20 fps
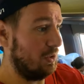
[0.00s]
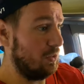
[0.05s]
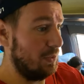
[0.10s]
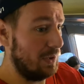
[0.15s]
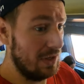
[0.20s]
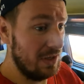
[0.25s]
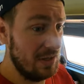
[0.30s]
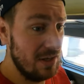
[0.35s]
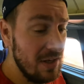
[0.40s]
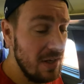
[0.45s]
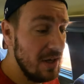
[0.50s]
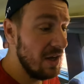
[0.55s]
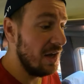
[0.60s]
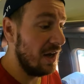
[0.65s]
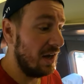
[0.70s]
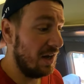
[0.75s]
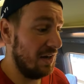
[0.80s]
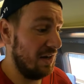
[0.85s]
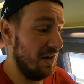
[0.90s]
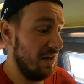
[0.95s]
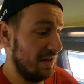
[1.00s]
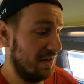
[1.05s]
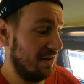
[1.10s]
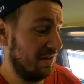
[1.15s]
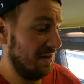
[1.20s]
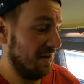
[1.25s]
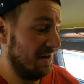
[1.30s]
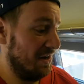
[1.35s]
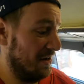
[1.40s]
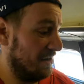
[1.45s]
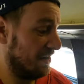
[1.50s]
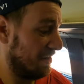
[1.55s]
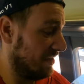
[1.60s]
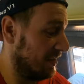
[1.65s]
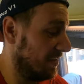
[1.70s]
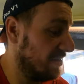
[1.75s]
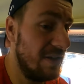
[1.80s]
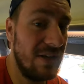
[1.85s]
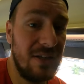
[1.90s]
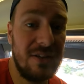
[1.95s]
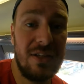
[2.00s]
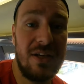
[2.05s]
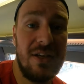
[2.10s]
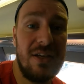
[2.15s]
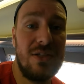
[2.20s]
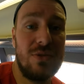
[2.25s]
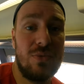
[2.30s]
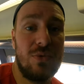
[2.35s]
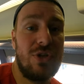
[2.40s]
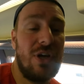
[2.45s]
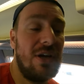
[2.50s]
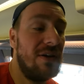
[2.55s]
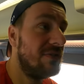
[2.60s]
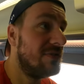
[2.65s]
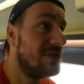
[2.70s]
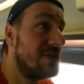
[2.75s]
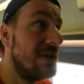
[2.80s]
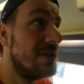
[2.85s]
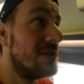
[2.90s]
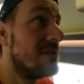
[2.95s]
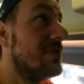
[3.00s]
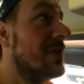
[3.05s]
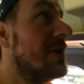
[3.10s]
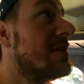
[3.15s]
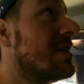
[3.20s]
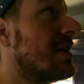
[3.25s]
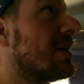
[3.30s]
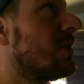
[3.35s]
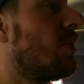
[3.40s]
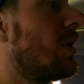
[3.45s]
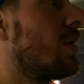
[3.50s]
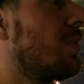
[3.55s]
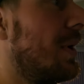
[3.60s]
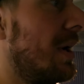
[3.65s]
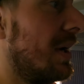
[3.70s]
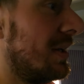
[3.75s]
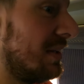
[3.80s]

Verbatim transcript: one way, unlike regular trains which have seats facing one way